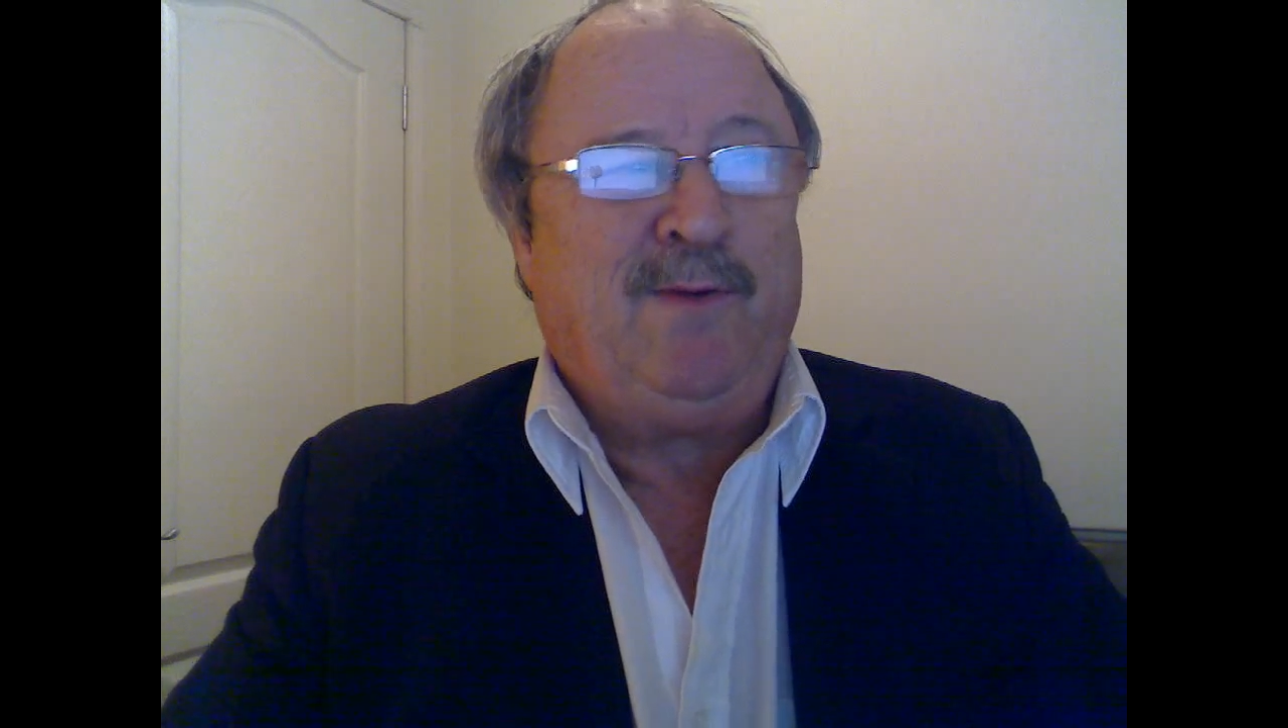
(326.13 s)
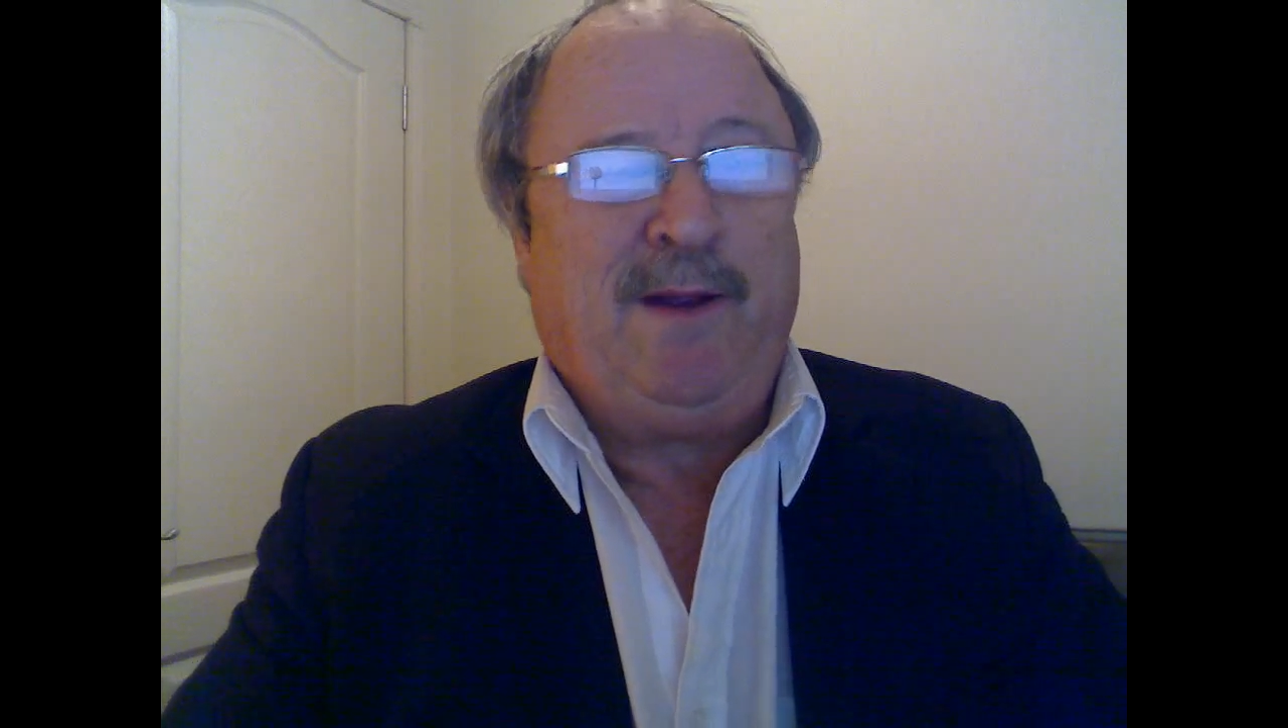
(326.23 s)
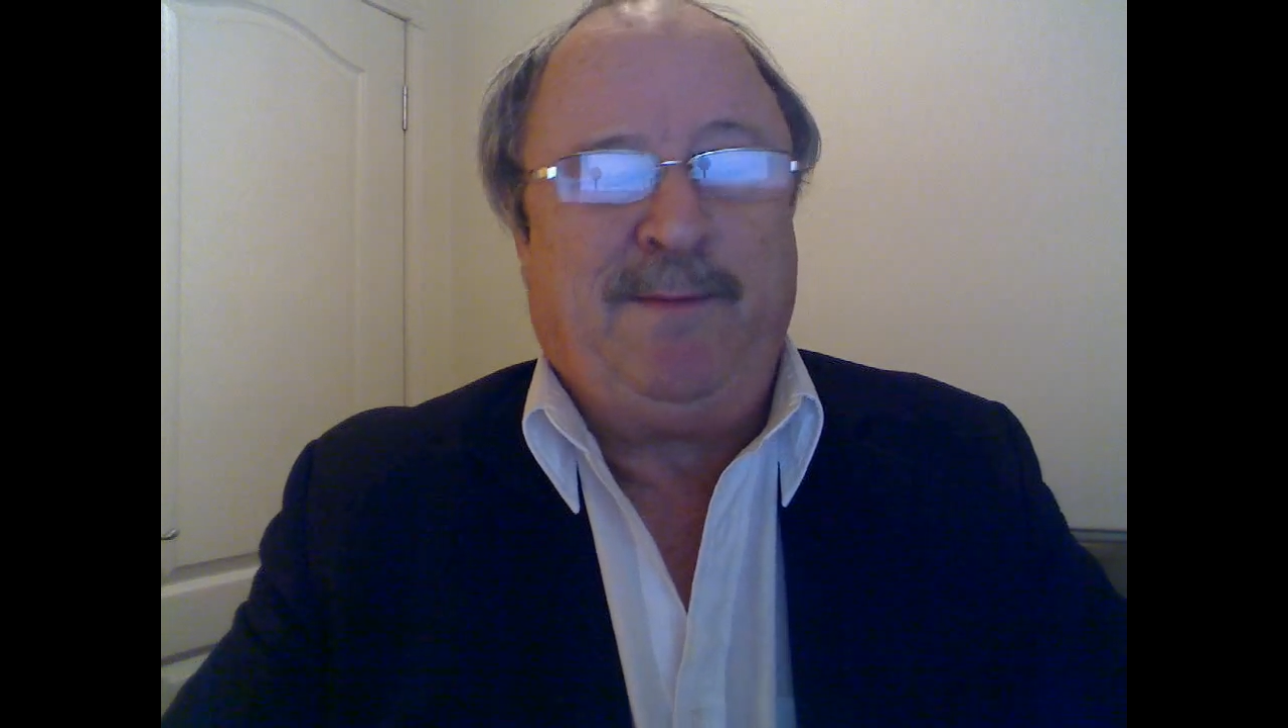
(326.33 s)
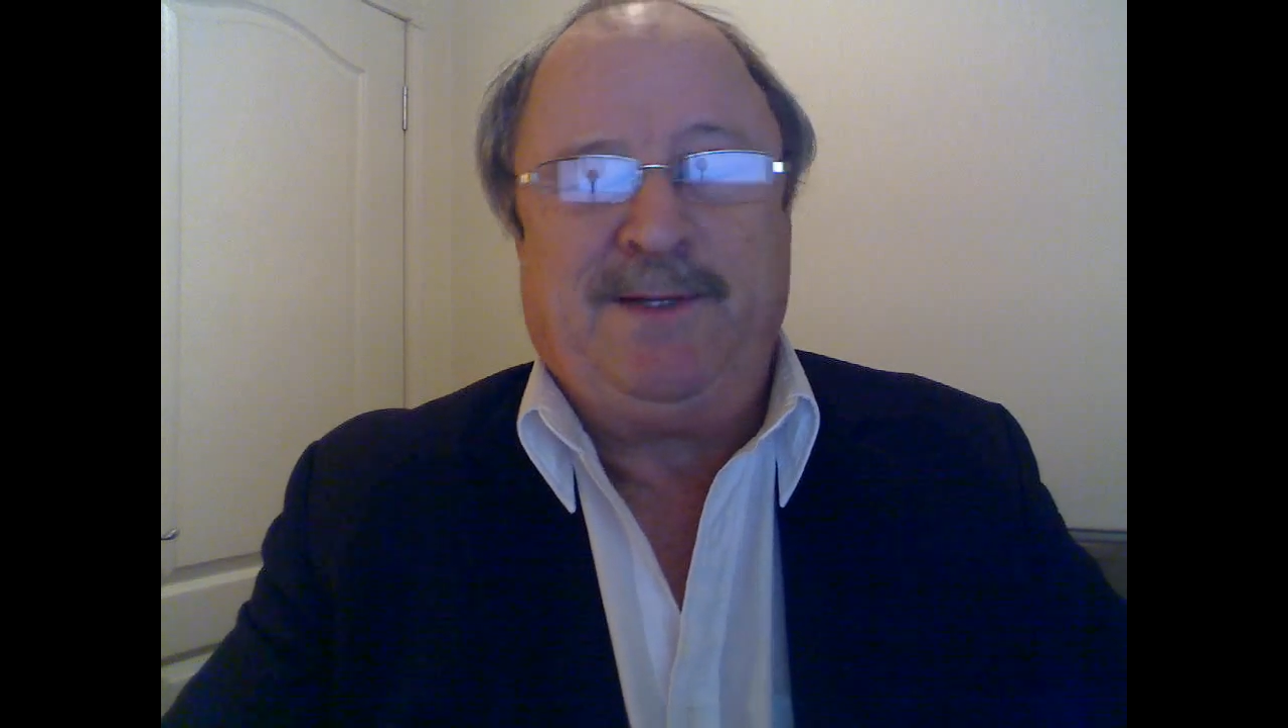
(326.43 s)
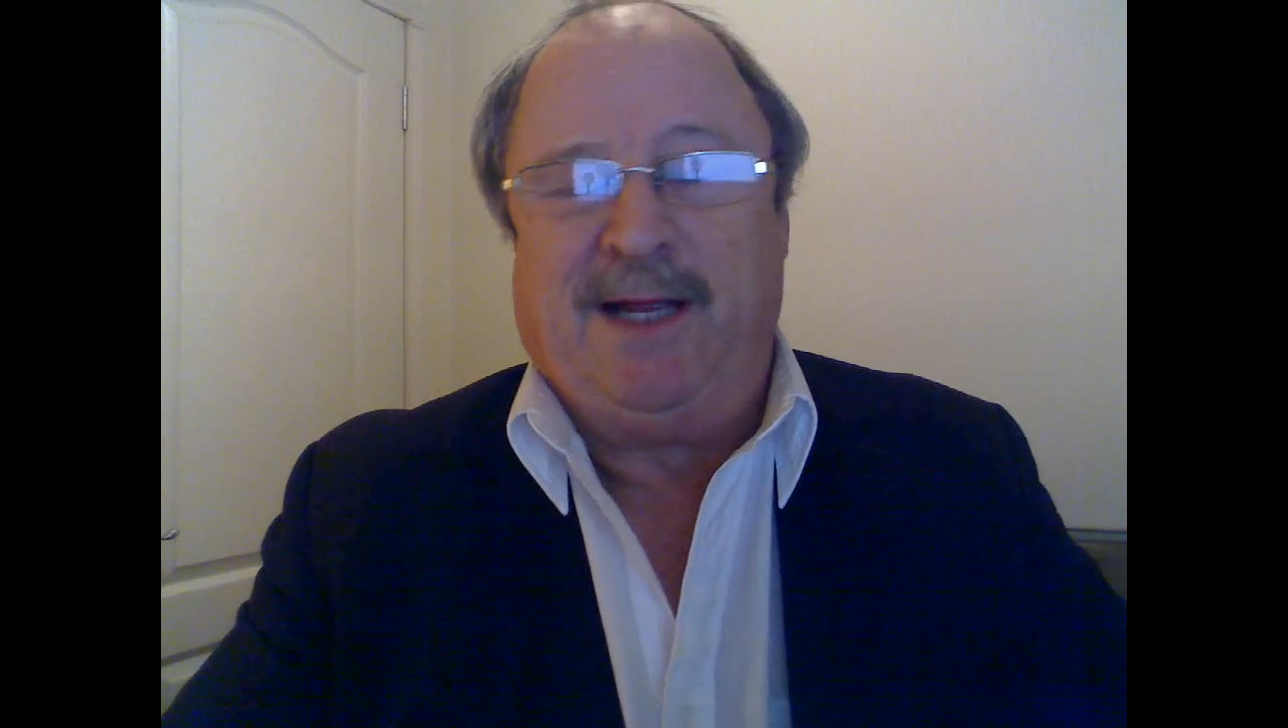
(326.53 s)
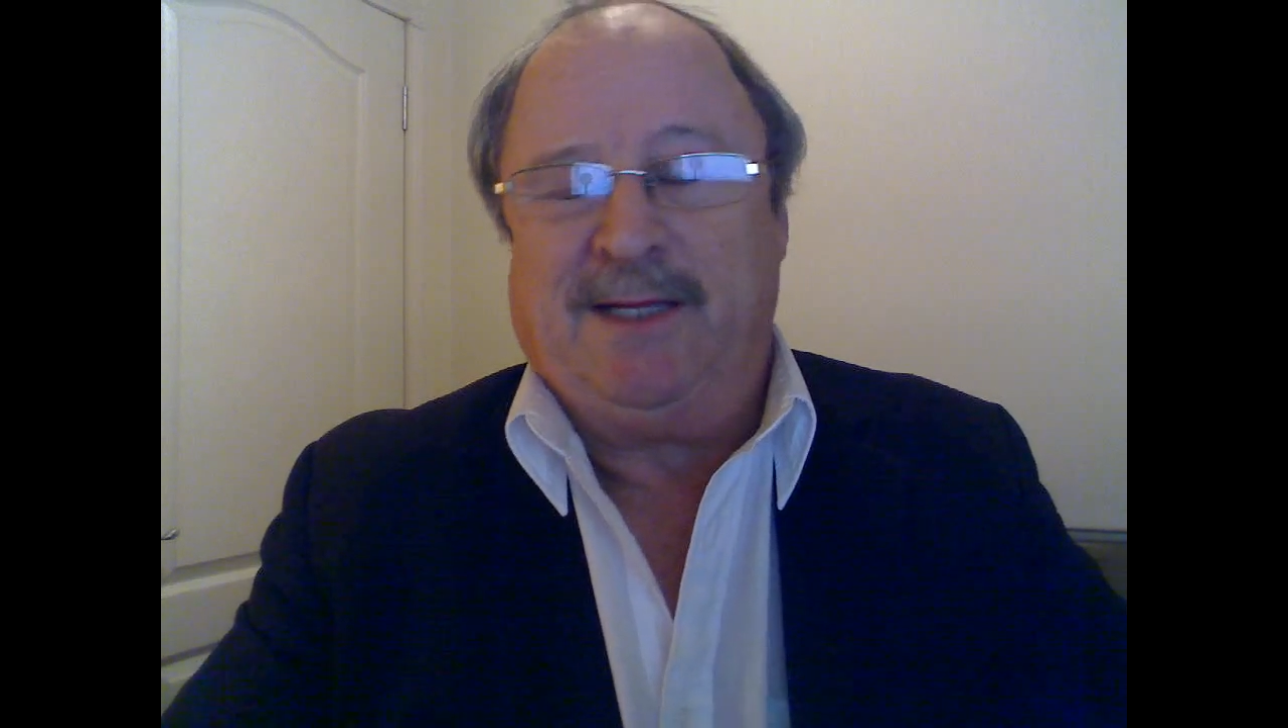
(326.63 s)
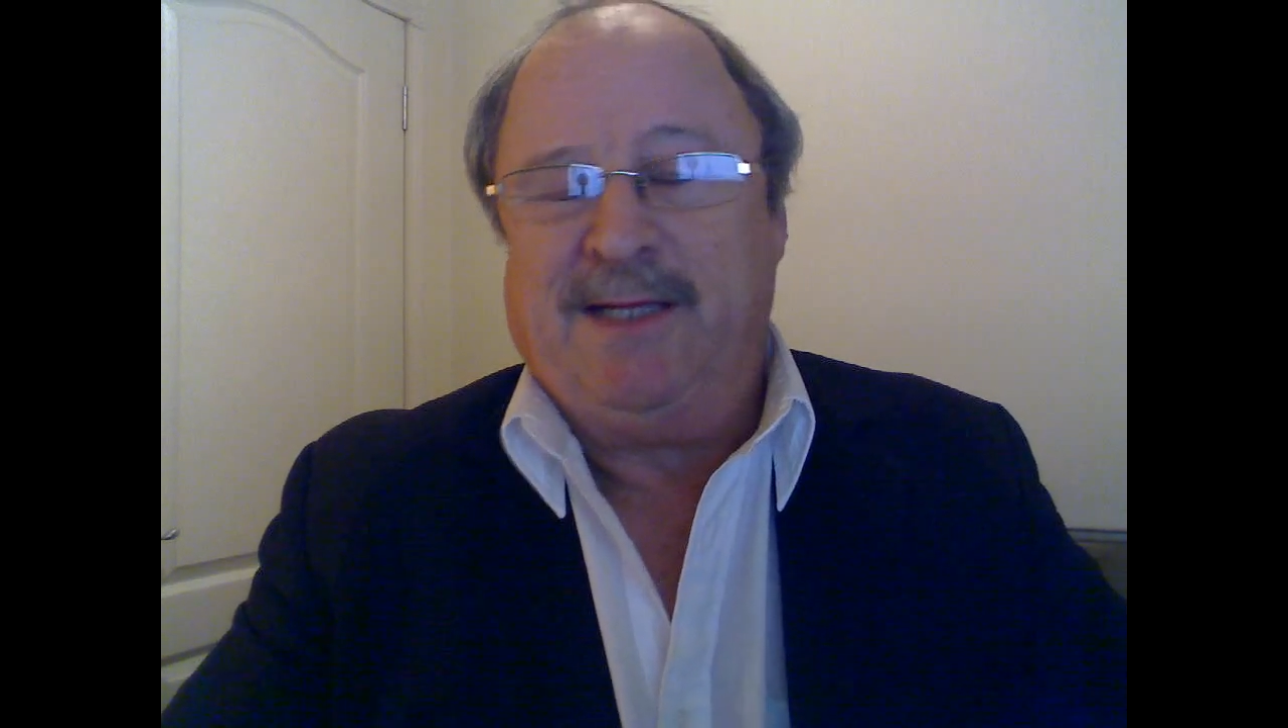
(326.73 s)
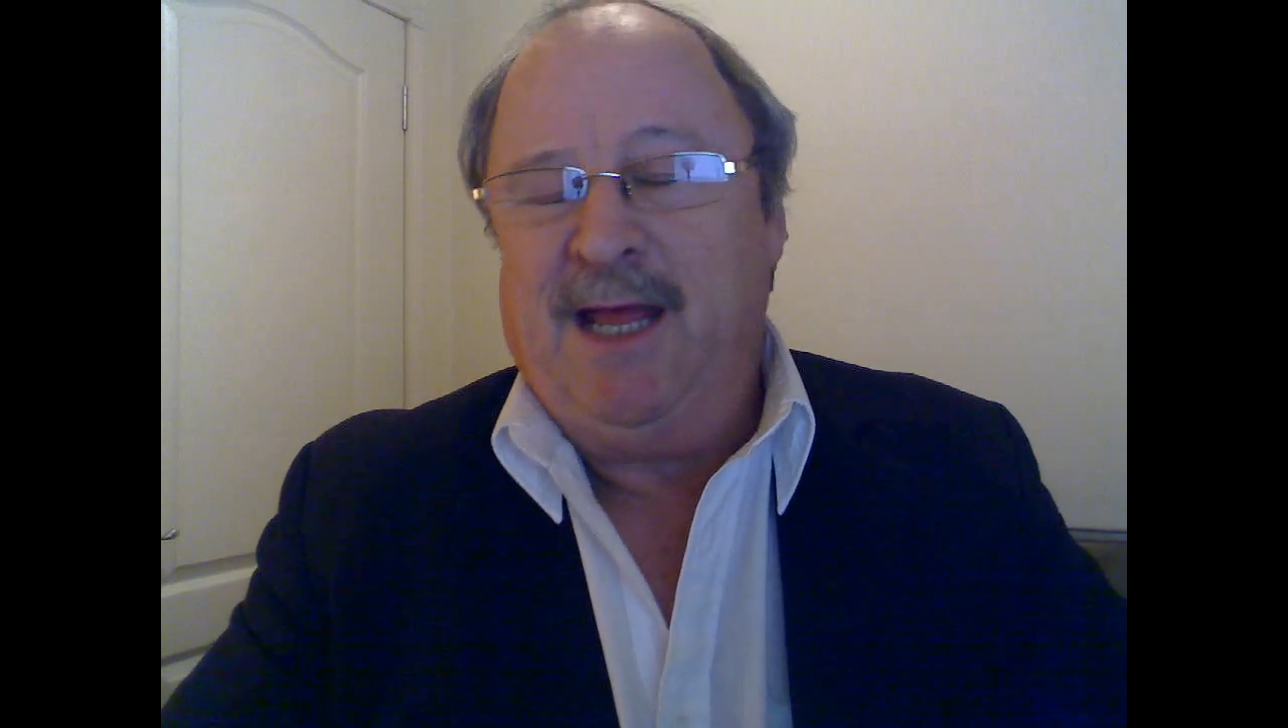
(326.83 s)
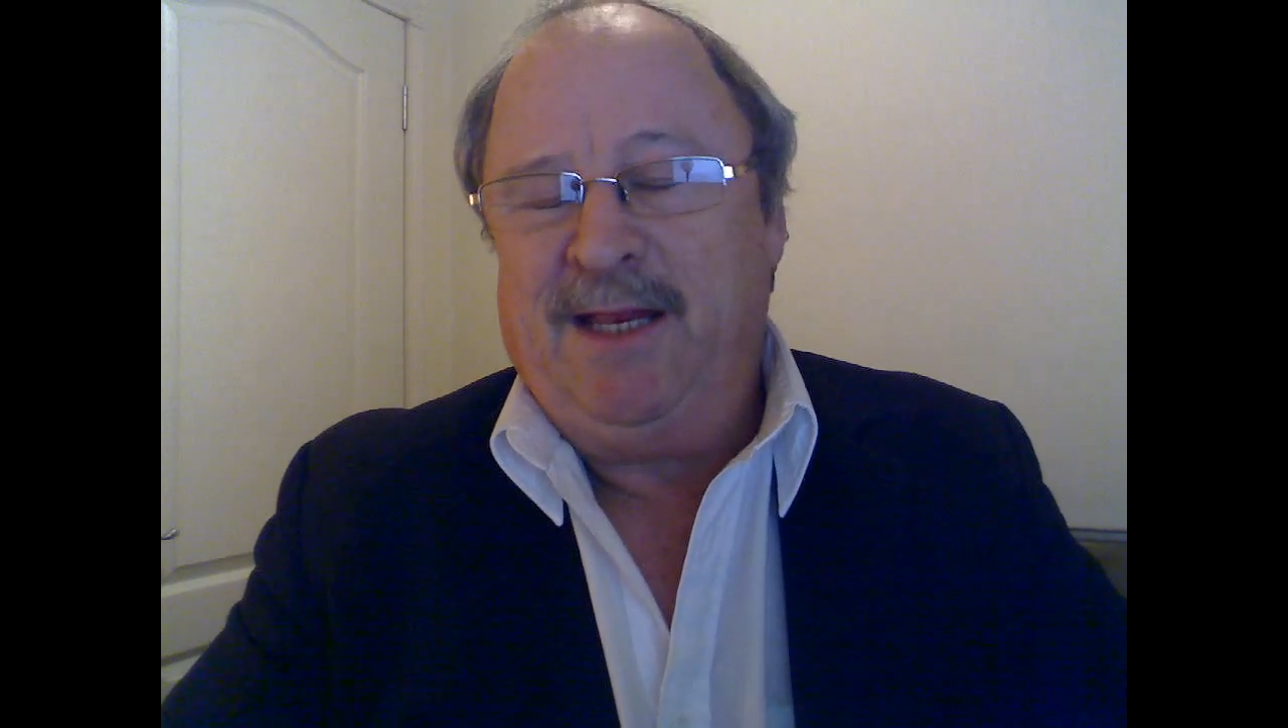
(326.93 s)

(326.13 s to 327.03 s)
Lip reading: websites?